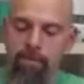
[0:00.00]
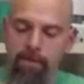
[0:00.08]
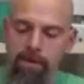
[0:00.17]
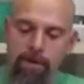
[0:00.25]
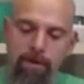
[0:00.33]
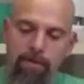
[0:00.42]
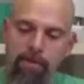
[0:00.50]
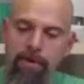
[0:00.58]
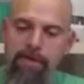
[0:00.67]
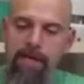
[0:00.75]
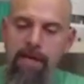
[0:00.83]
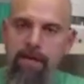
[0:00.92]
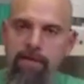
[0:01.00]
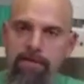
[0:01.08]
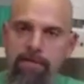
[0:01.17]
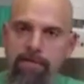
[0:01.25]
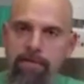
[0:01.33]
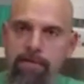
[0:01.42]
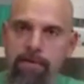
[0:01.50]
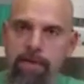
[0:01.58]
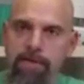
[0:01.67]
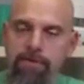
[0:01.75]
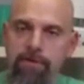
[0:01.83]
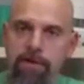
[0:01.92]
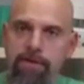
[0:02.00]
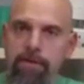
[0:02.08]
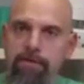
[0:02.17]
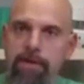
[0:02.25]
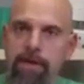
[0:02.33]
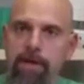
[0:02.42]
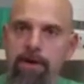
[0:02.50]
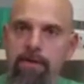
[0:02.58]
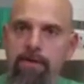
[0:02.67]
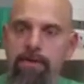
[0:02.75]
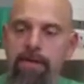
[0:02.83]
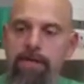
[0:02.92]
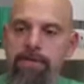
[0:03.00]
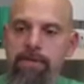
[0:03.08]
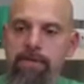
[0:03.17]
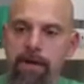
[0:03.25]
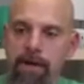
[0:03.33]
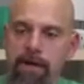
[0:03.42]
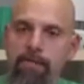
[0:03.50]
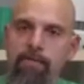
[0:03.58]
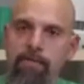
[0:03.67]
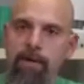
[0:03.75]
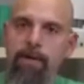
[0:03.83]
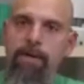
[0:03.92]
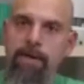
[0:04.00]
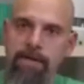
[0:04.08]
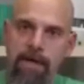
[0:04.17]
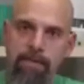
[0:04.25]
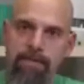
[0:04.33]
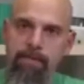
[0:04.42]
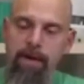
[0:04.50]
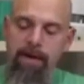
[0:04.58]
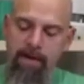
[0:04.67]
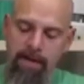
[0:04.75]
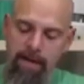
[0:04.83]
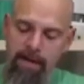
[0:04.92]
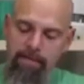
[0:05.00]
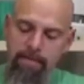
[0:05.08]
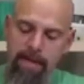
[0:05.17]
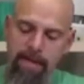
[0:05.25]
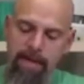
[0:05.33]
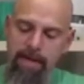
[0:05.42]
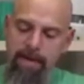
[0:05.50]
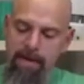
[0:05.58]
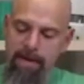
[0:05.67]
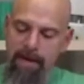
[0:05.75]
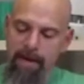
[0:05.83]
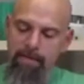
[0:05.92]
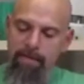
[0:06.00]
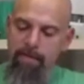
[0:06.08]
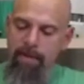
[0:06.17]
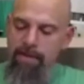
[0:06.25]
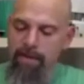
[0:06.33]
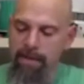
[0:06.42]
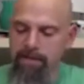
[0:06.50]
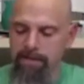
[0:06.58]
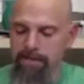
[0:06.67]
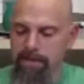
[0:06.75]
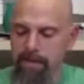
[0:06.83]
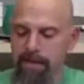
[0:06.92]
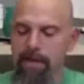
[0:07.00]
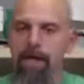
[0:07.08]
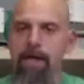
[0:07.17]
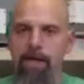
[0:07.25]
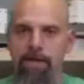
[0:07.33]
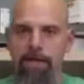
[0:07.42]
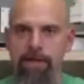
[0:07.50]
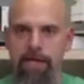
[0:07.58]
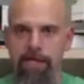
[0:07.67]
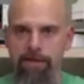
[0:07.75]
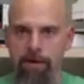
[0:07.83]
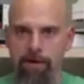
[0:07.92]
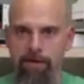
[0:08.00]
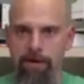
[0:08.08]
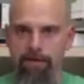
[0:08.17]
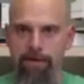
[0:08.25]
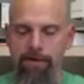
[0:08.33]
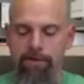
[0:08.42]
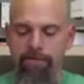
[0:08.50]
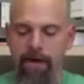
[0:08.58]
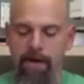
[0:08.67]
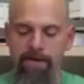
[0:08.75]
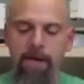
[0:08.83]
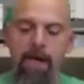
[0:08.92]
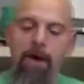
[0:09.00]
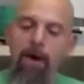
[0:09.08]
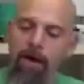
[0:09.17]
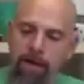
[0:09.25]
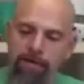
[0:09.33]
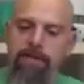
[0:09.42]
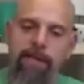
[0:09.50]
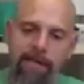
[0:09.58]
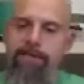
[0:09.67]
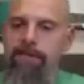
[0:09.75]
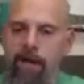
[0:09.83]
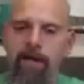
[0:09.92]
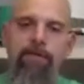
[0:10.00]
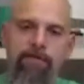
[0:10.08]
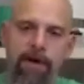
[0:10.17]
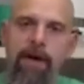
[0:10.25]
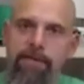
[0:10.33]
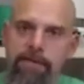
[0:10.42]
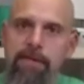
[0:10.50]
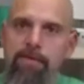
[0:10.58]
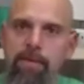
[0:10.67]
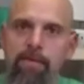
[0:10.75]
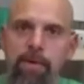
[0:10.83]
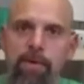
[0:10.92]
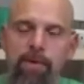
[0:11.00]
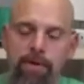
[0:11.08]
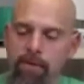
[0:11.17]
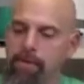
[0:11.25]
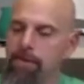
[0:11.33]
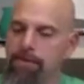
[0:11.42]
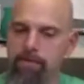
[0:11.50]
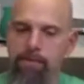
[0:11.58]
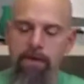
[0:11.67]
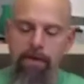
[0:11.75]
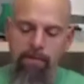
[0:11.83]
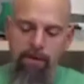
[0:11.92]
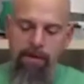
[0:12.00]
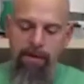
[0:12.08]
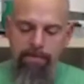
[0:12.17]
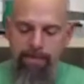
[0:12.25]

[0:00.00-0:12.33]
the authoritative instructional video needs to come from Adoptabot and me, and I'm the one that needs to say, these are the official files. Here's links to other files that would work with them, and there's a big community.